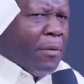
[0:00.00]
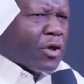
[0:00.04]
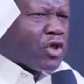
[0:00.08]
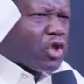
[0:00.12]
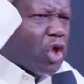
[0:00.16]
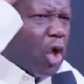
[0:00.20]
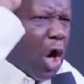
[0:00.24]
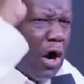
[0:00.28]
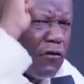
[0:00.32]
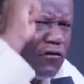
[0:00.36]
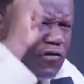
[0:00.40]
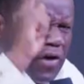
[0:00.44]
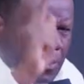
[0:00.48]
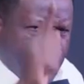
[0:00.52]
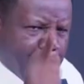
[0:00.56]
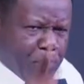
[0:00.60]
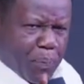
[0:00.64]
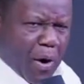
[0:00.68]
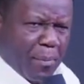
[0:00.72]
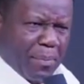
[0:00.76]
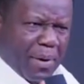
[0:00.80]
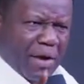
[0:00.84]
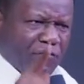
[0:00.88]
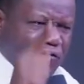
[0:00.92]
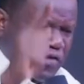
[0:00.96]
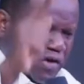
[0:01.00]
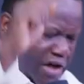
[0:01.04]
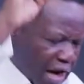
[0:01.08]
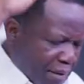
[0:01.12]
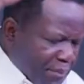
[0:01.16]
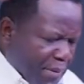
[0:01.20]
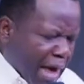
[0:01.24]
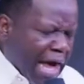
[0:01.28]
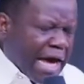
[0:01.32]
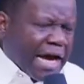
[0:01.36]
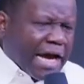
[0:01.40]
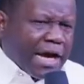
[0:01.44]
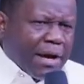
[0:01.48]
solving problems for them,
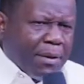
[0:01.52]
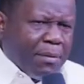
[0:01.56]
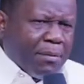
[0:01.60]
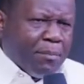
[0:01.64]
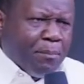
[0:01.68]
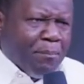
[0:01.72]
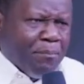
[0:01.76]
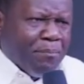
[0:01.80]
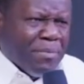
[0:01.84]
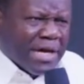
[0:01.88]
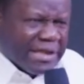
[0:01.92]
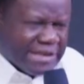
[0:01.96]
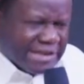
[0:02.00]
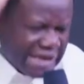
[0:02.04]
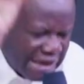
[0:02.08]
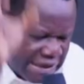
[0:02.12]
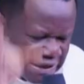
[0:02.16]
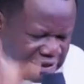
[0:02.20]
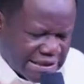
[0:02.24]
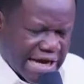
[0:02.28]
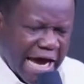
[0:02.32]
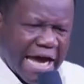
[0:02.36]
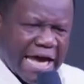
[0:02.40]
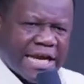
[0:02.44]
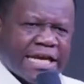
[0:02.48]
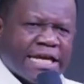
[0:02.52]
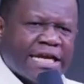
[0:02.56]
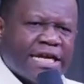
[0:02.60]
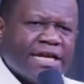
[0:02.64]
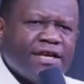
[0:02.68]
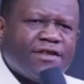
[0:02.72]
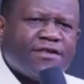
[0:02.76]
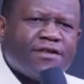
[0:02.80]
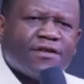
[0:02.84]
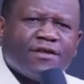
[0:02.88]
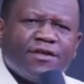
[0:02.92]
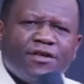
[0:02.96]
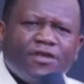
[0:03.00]
meeting their
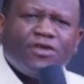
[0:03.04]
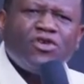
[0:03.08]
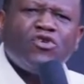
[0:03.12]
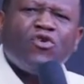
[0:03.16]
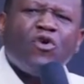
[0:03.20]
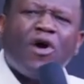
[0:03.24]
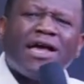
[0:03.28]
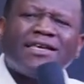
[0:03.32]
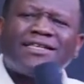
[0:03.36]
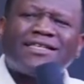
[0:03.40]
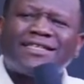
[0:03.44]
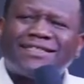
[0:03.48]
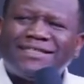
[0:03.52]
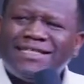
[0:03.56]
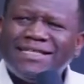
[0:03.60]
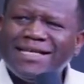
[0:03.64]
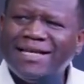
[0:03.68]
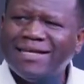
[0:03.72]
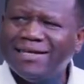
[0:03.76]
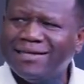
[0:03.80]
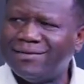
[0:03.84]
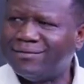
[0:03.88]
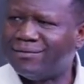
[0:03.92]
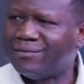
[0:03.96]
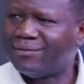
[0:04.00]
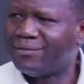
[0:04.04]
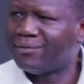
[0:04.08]
needs, you are stealing.